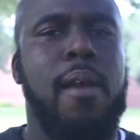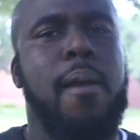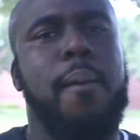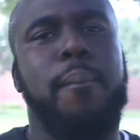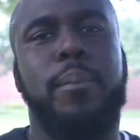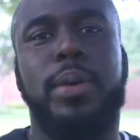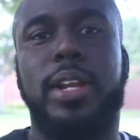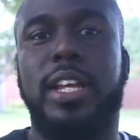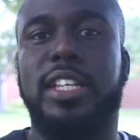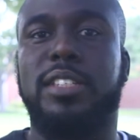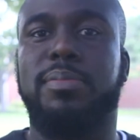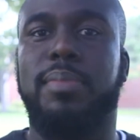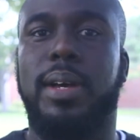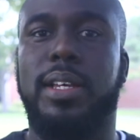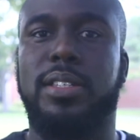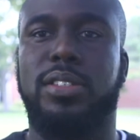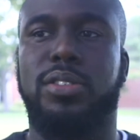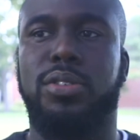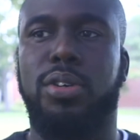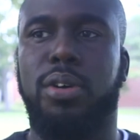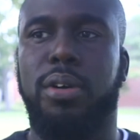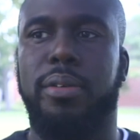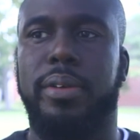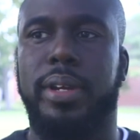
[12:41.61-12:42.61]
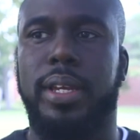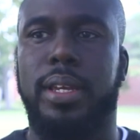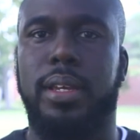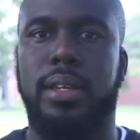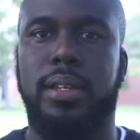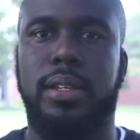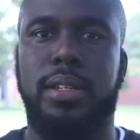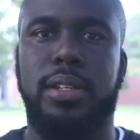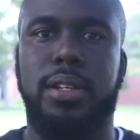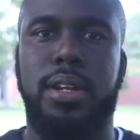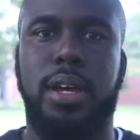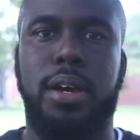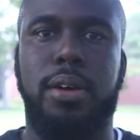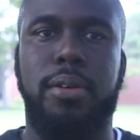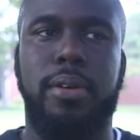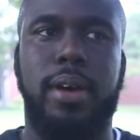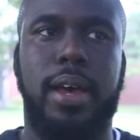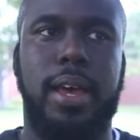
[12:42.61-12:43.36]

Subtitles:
But that's my story, you know,